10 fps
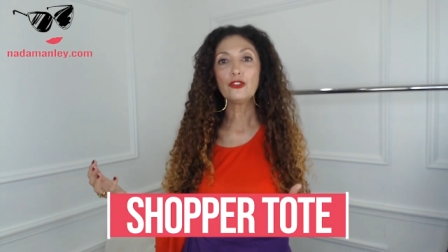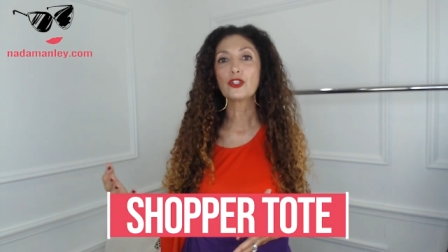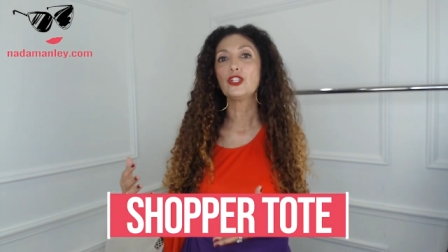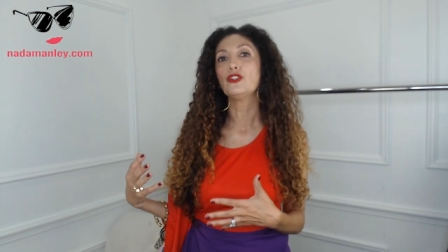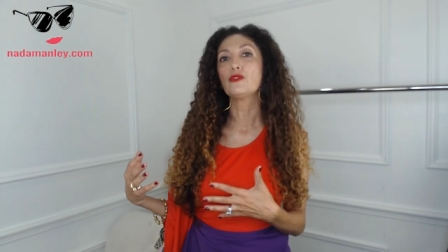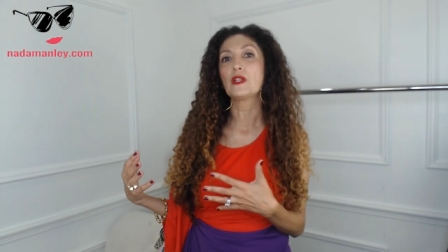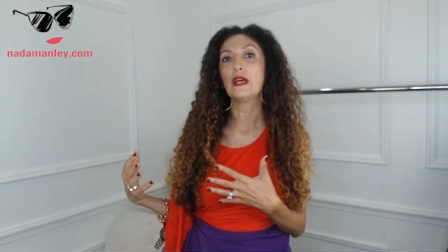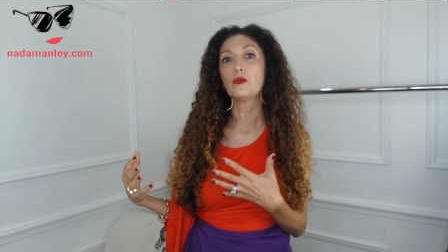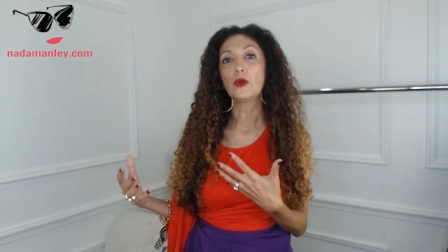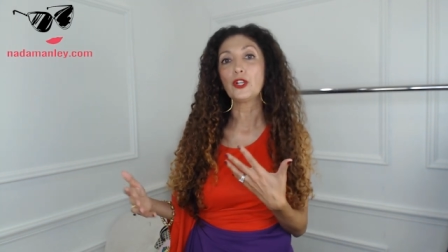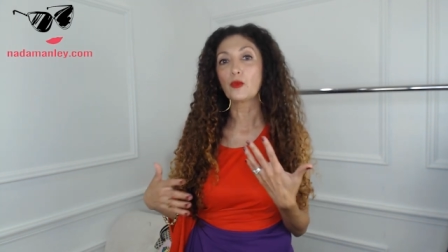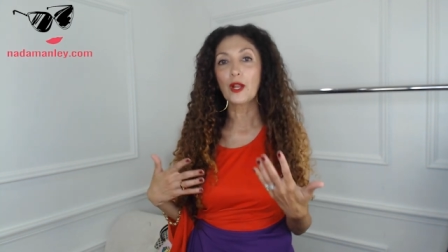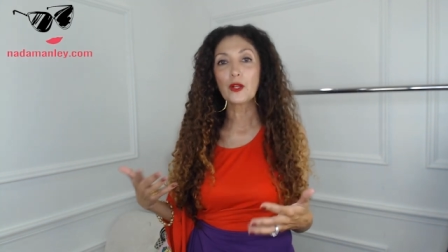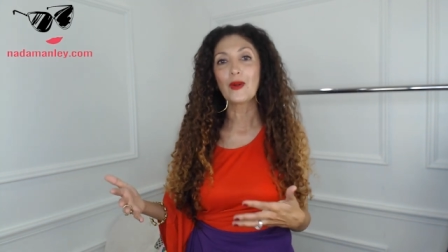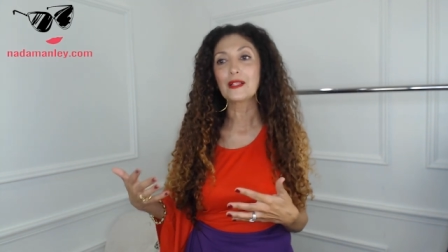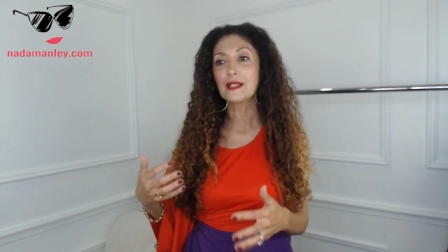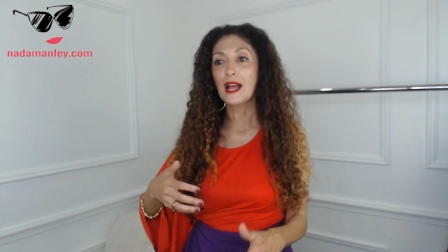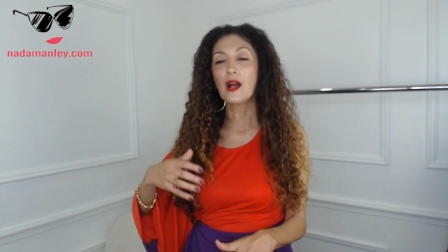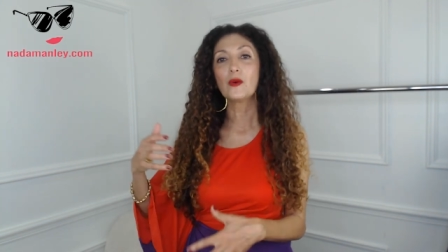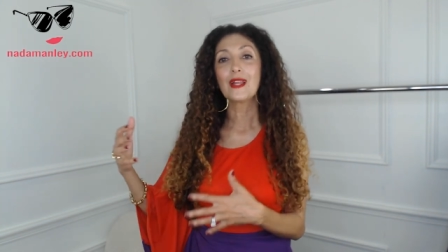You can use it when you're running around
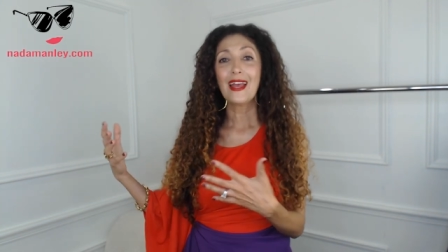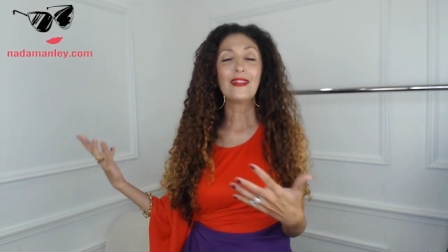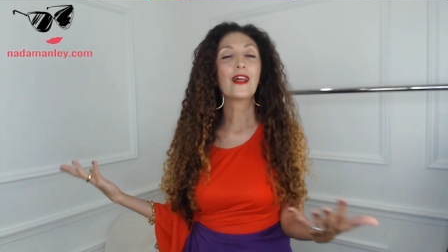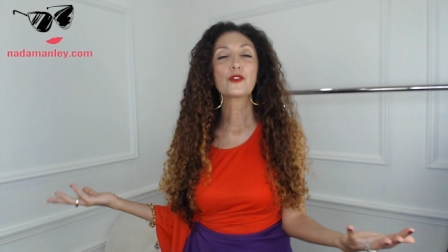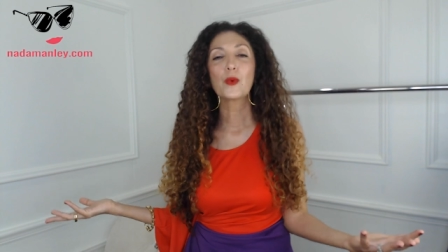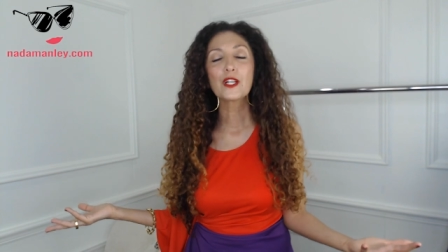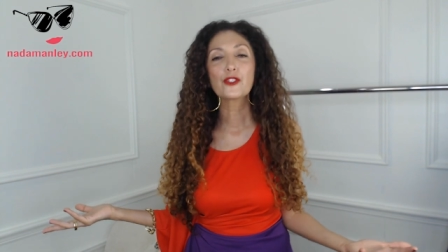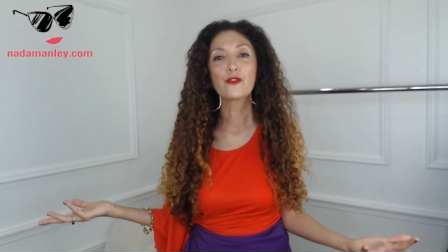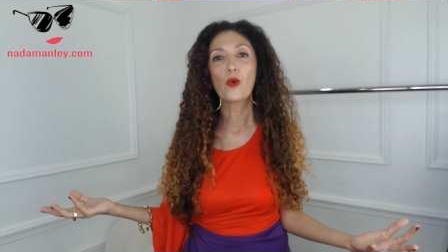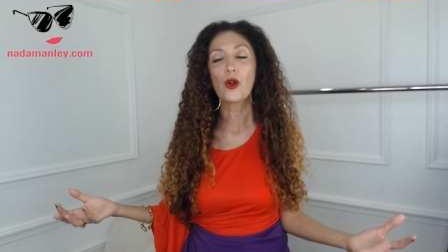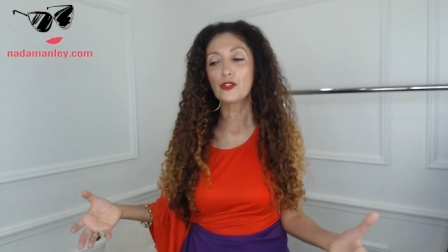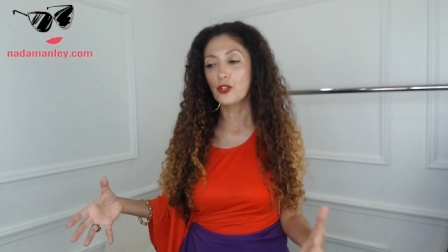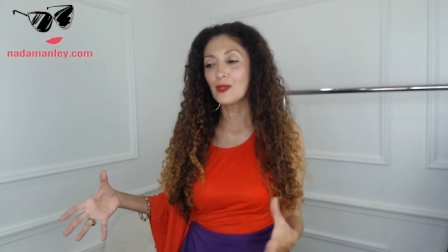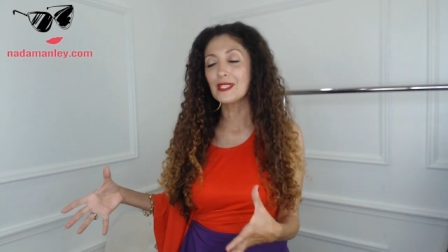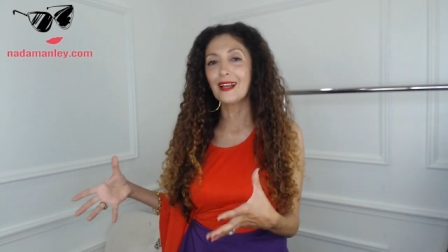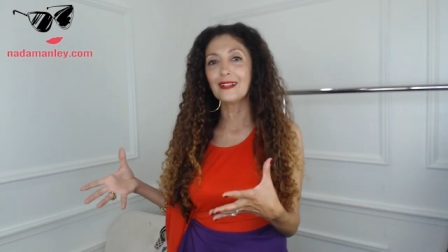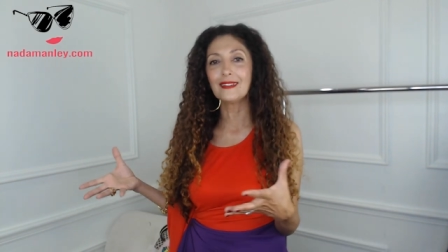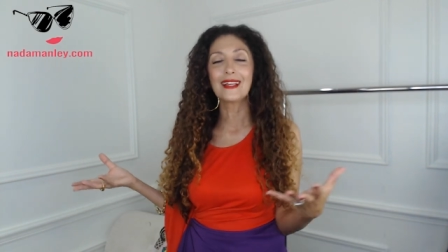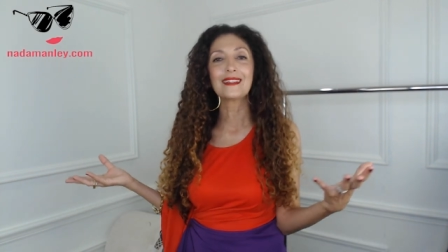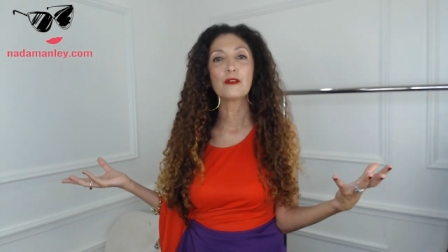town, and that's what it's for. So it's uh,
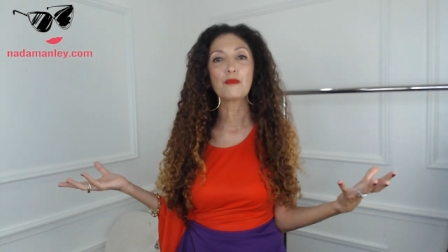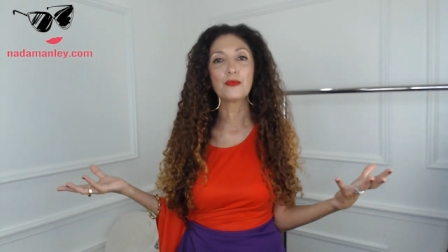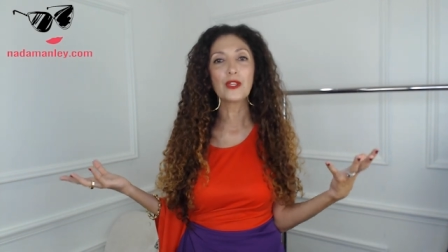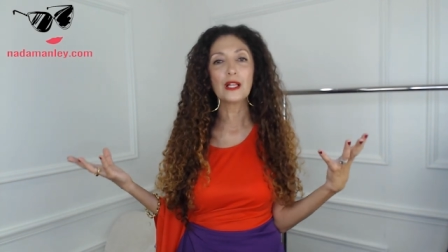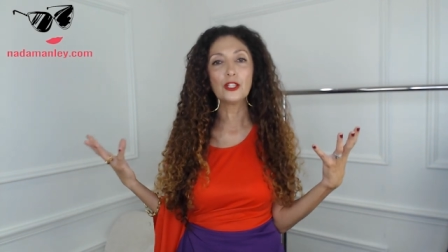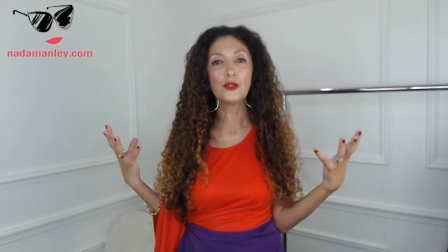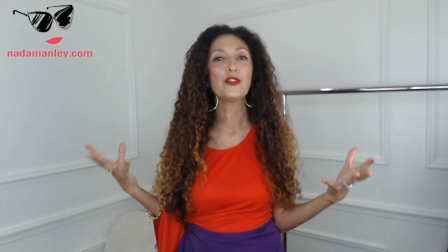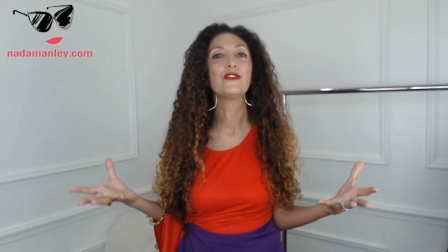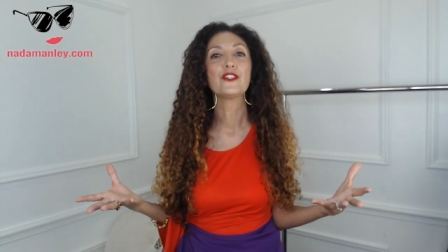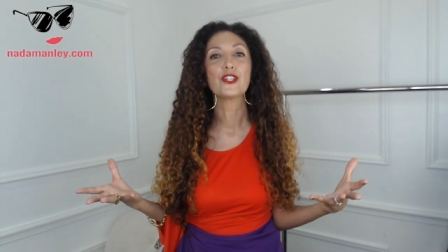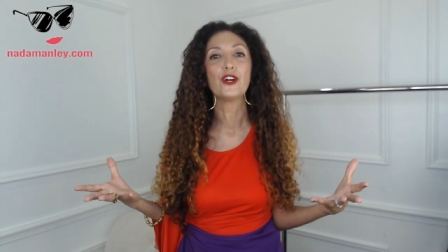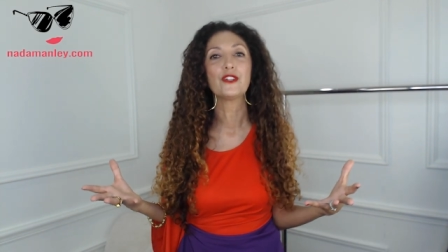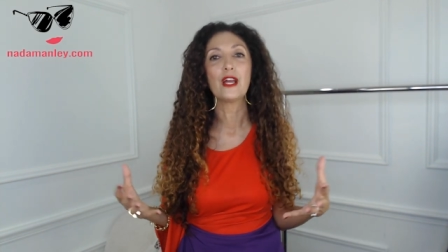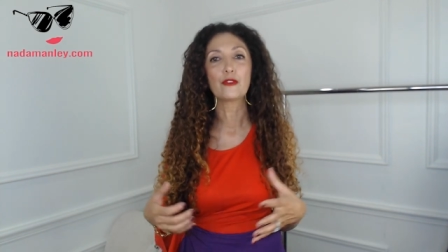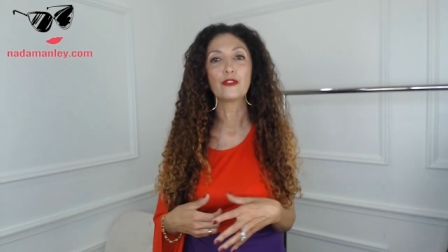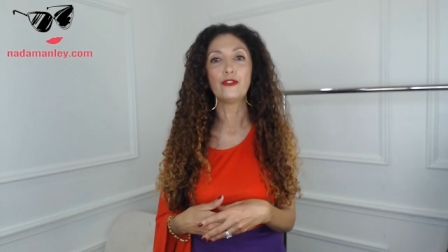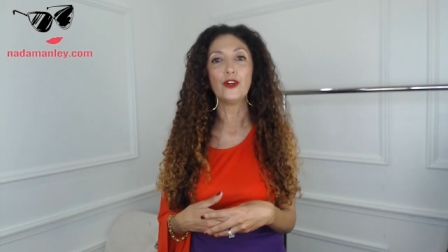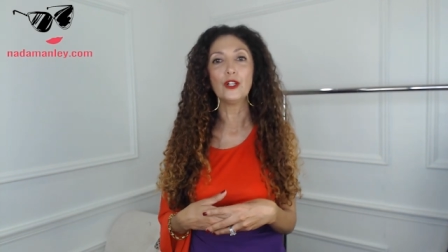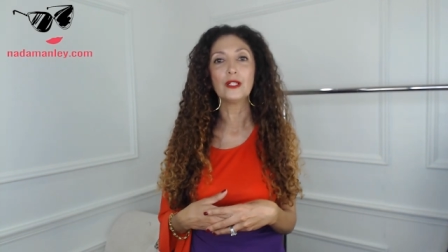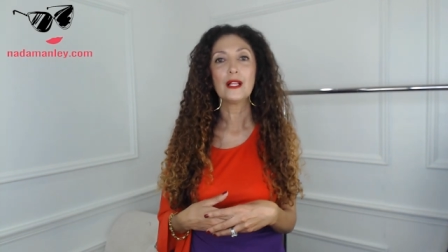like the the Louis Vuitton
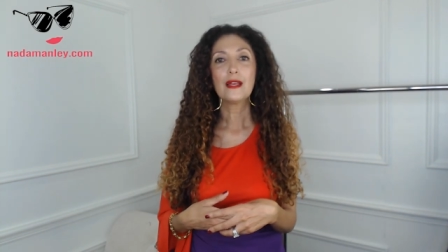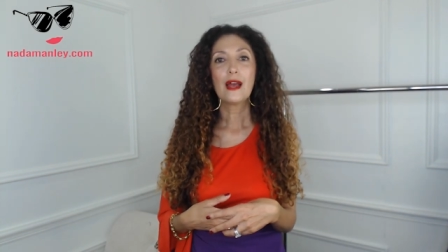Neverfull.